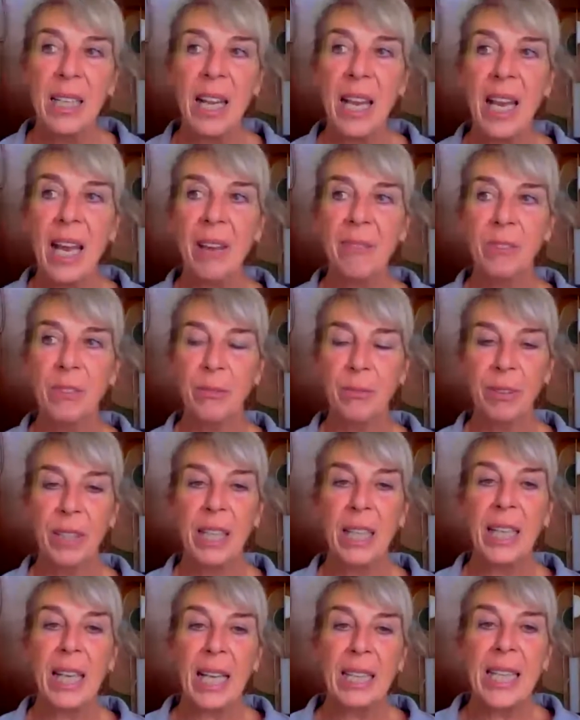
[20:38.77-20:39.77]
they have the
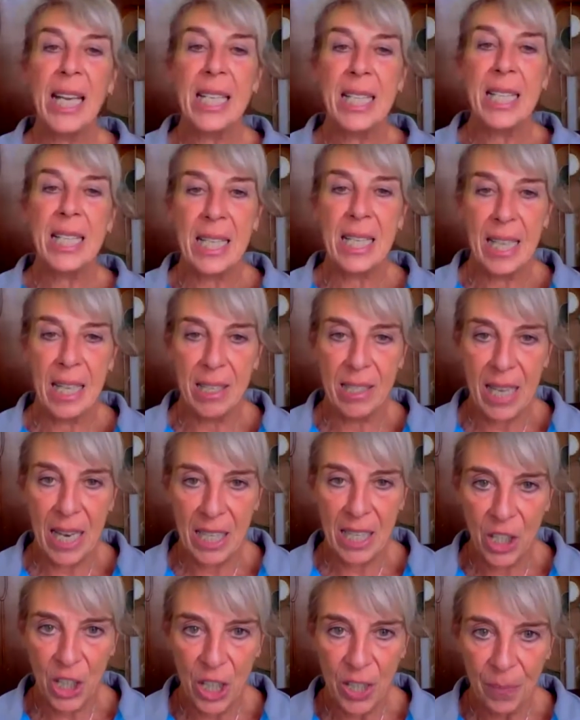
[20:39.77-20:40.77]
feeling, and that's their
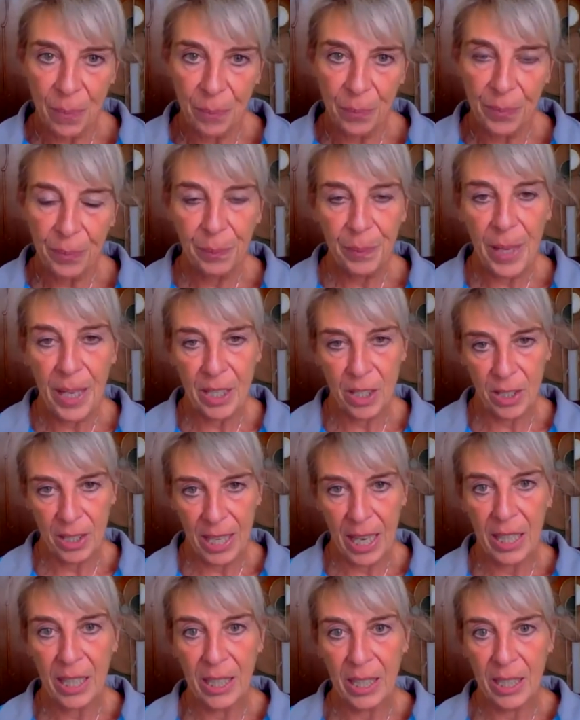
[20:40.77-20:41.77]
sensation. That's
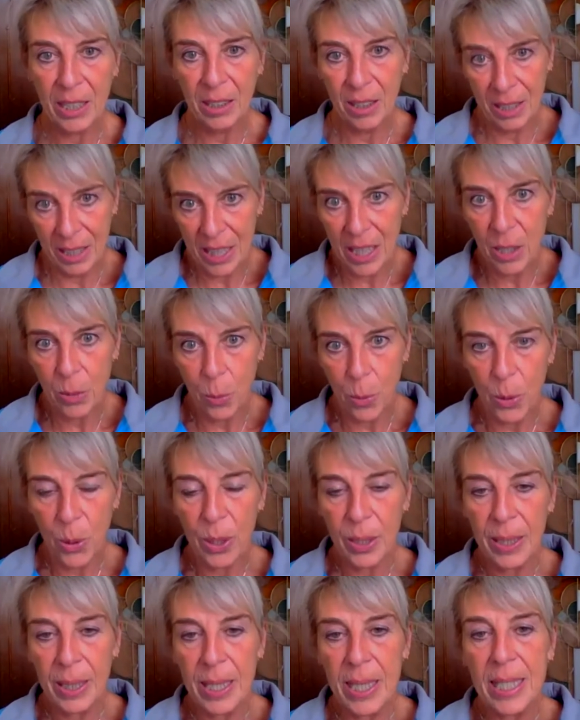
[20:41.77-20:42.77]
again the key
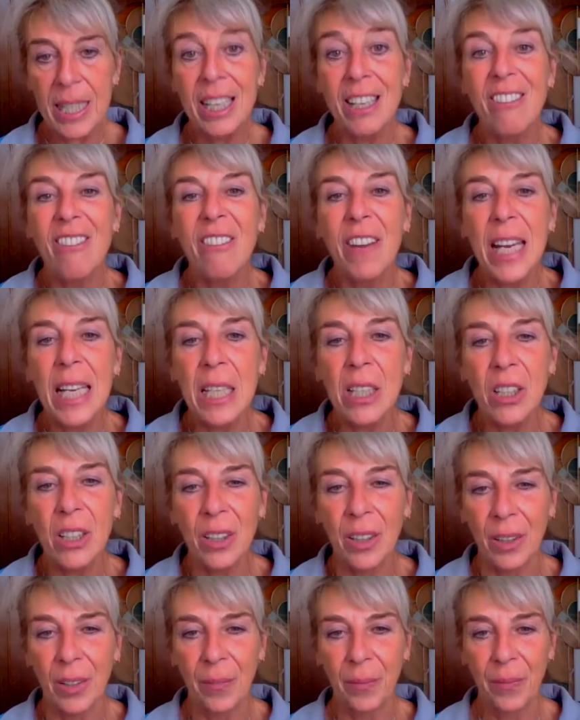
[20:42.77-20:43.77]
word is
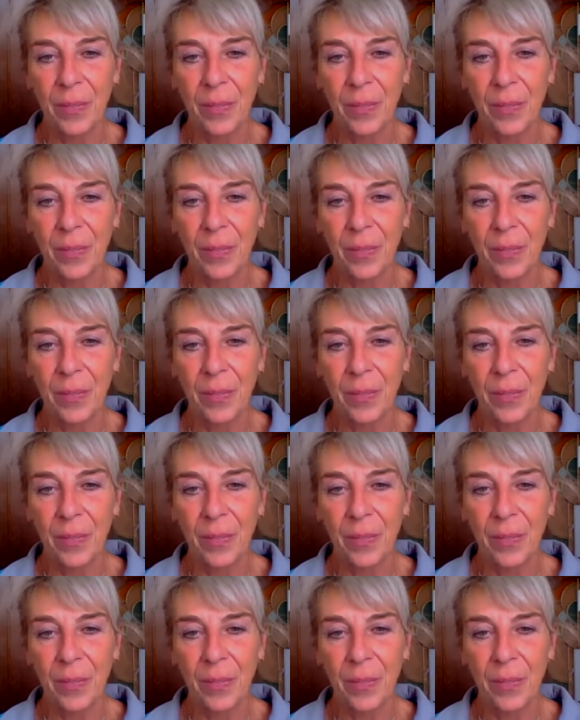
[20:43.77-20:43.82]
invasion.